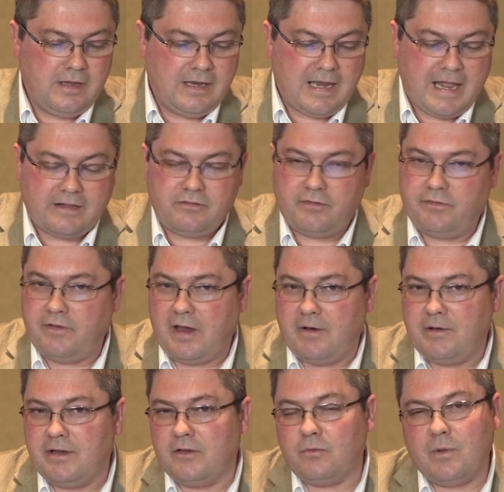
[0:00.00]

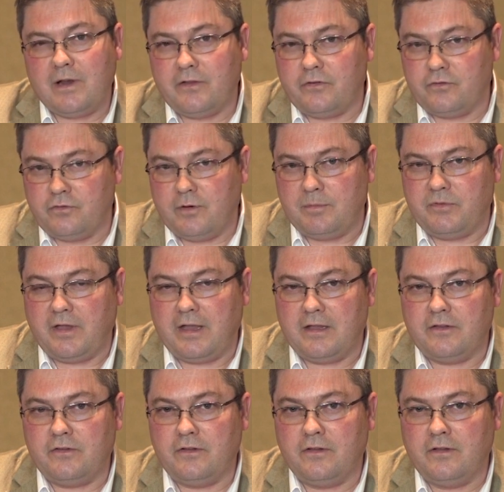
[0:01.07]
lactoferrin, as well as
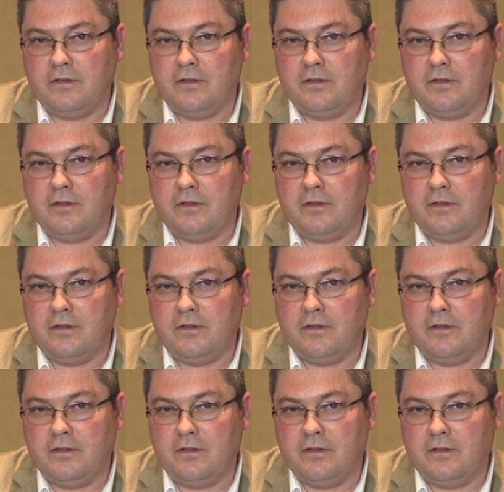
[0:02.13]
tryptase